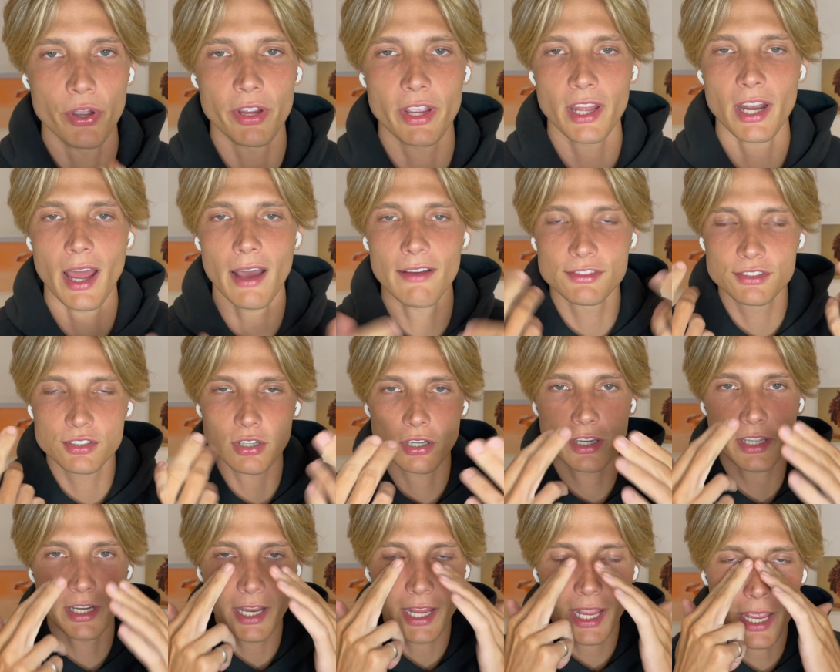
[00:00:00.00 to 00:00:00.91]
You're gonna have
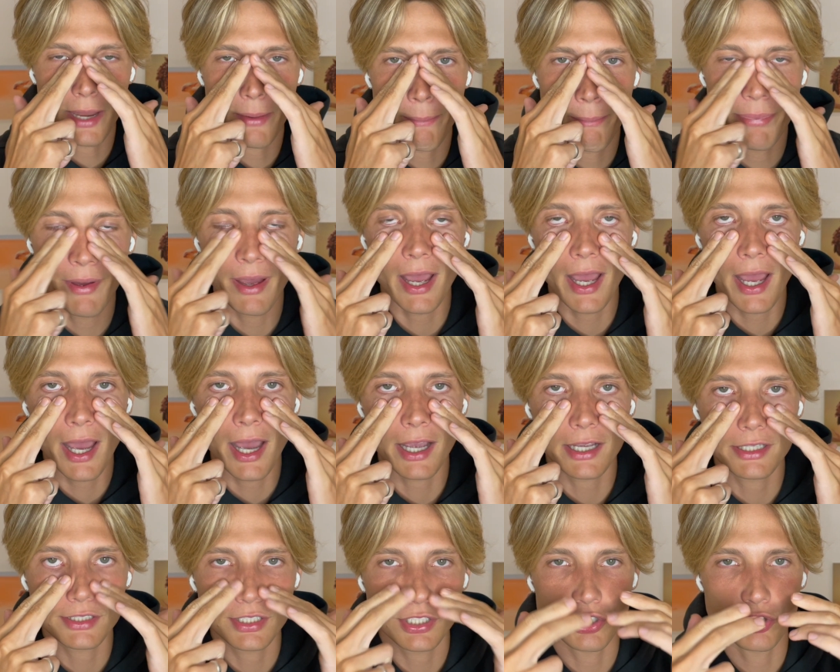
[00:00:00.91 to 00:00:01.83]
sunken in
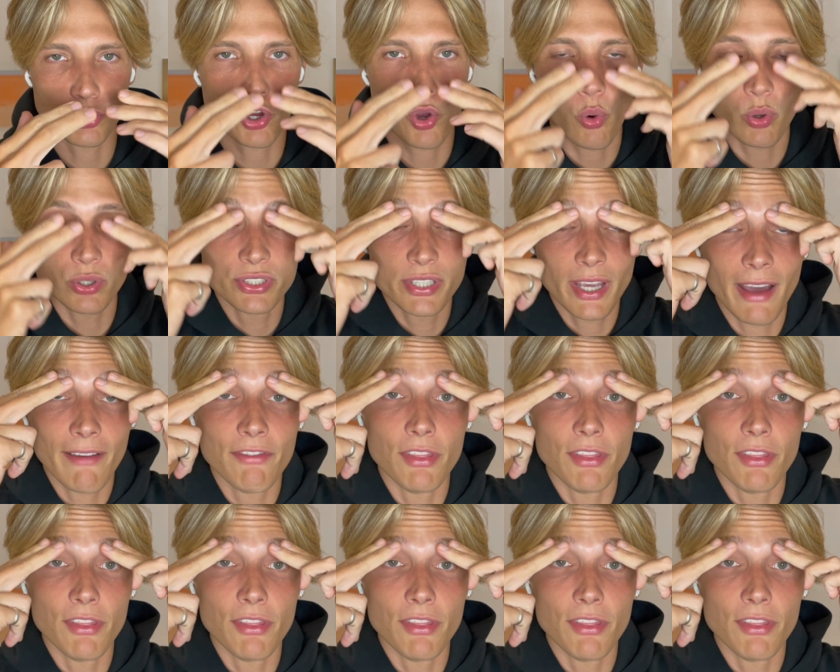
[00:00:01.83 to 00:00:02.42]
bags. You're going to have